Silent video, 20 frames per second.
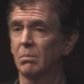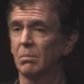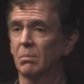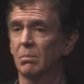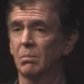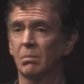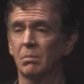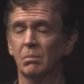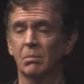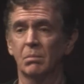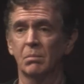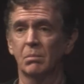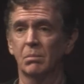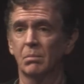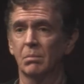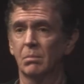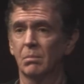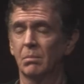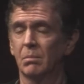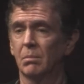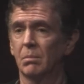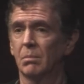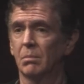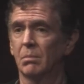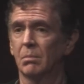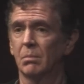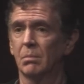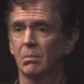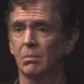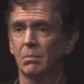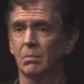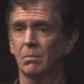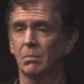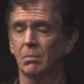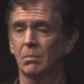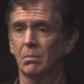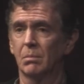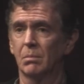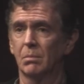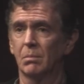
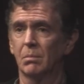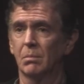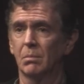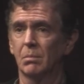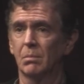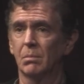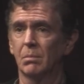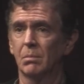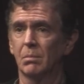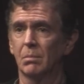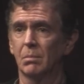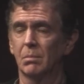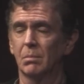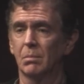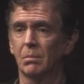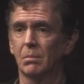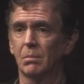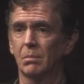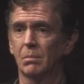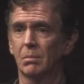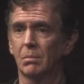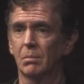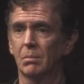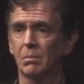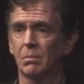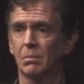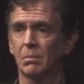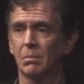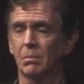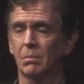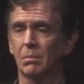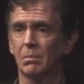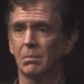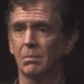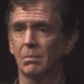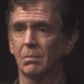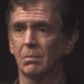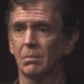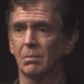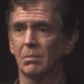
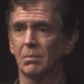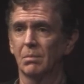Nobody speaks.